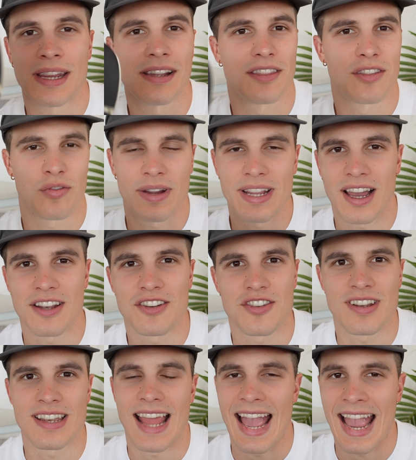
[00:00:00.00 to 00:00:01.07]

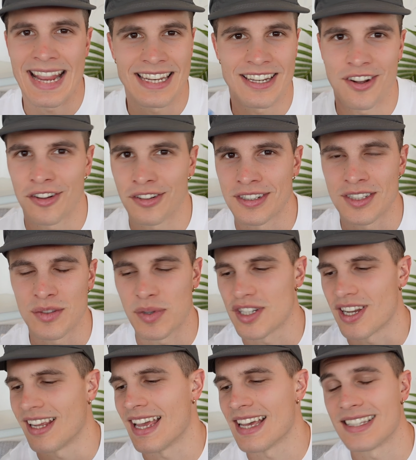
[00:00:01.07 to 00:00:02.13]
$380, which
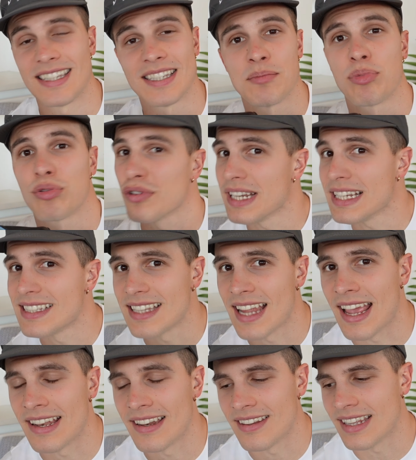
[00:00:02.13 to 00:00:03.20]
I guess is pretty
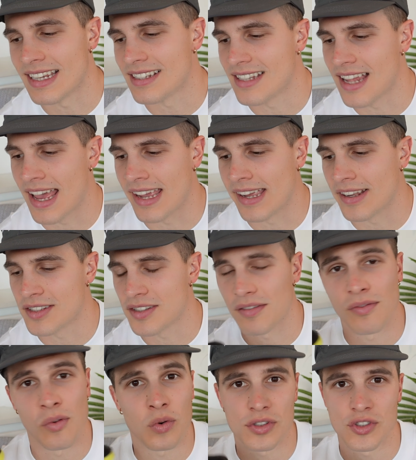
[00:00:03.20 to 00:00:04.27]
standard these days
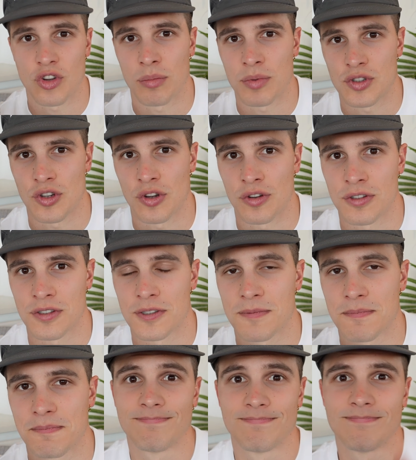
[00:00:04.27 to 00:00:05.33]
for super
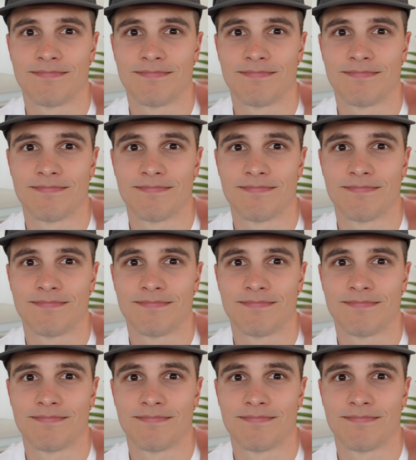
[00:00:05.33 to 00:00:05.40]
shoes.